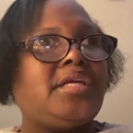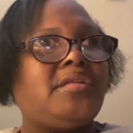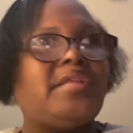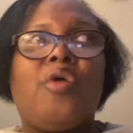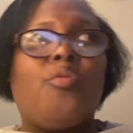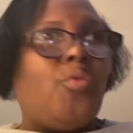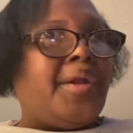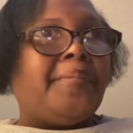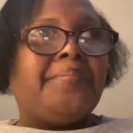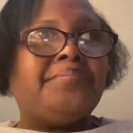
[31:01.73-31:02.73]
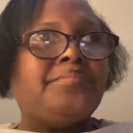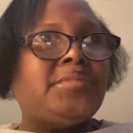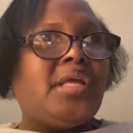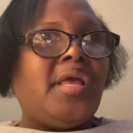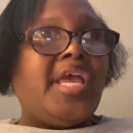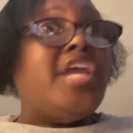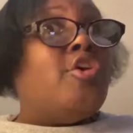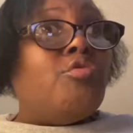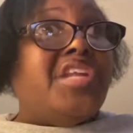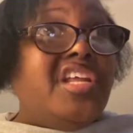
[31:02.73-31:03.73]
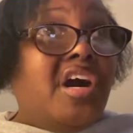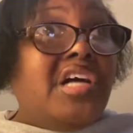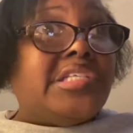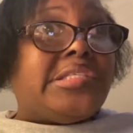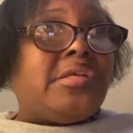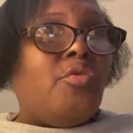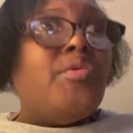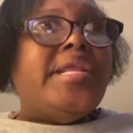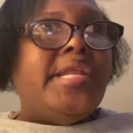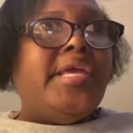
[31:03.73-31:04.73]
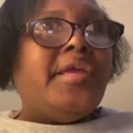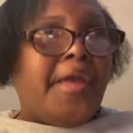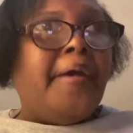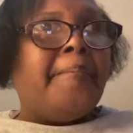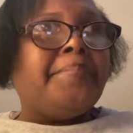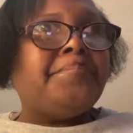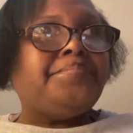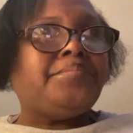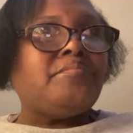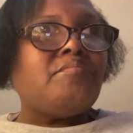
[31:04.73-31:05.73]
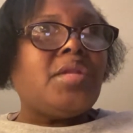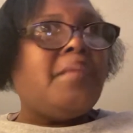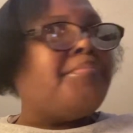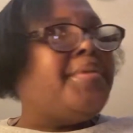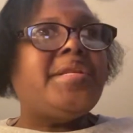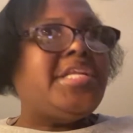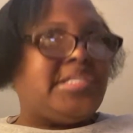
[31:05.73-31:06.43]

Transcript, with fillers: that want him. He don't need us. We need him. People need to